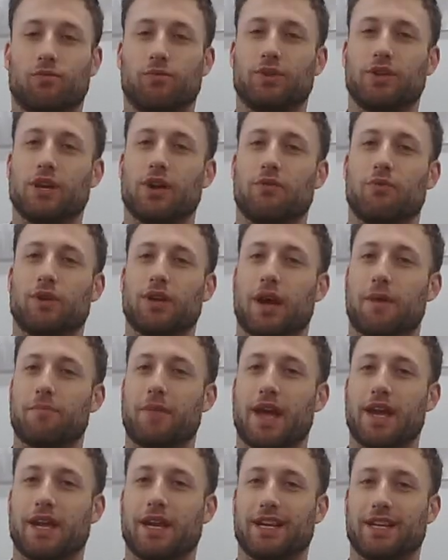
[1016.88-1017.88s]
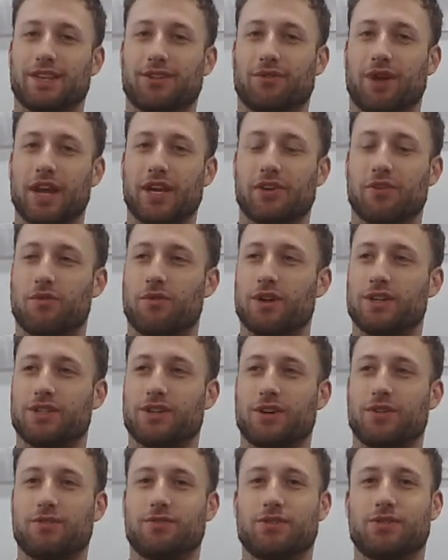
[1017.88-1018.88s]
when I'm not hitting the right chord
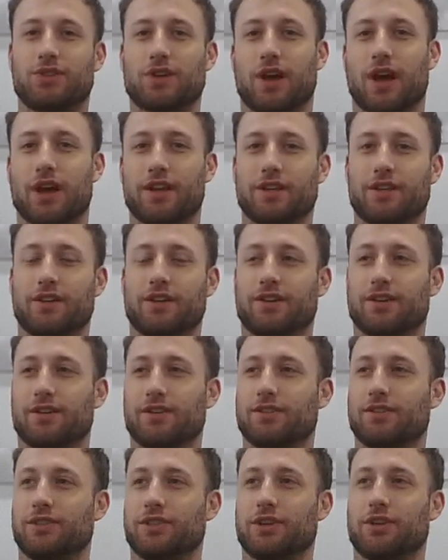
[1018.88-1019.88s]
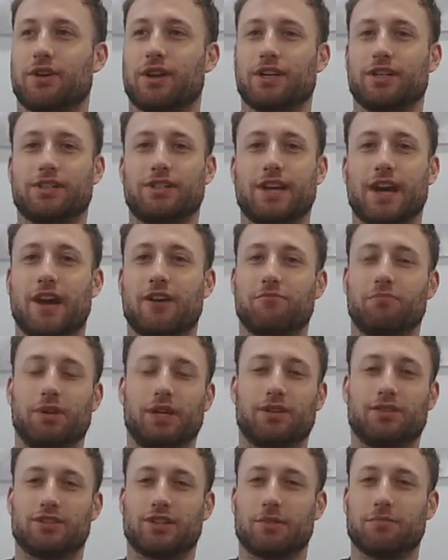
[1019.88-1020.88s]
tones on a
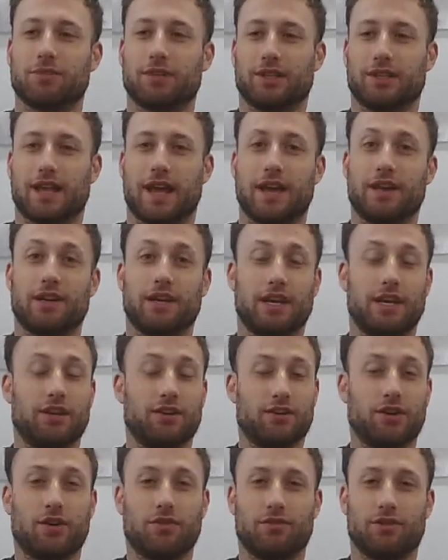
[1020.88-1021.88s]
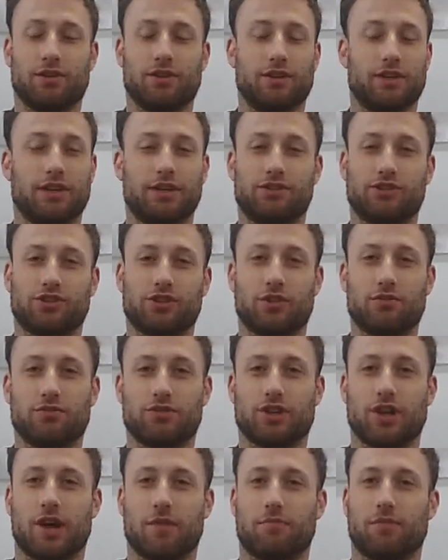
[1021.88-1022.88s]
downbeat or something like that, it
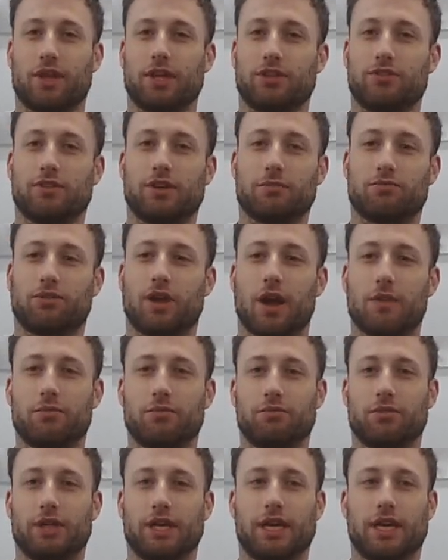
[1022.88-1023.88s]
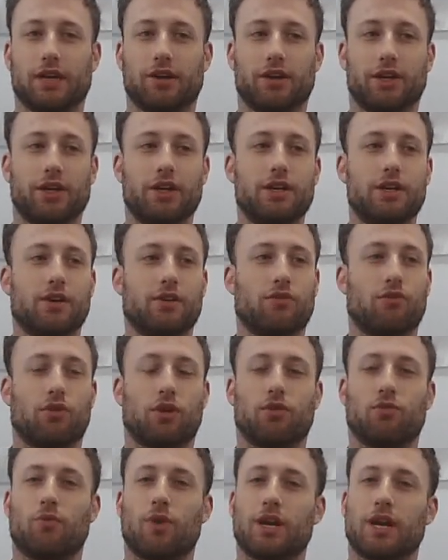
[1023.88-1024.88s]
shows up. Like, you can probably hear it.
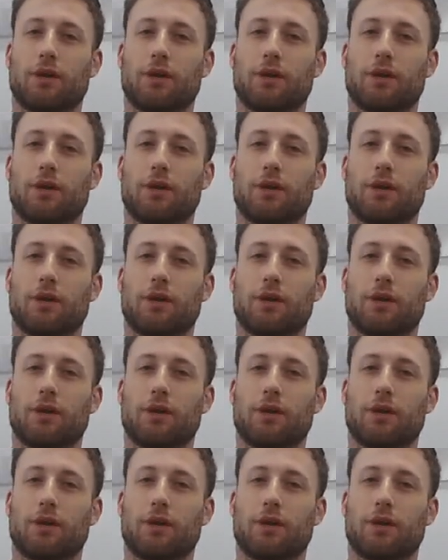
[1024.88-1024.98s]
Or when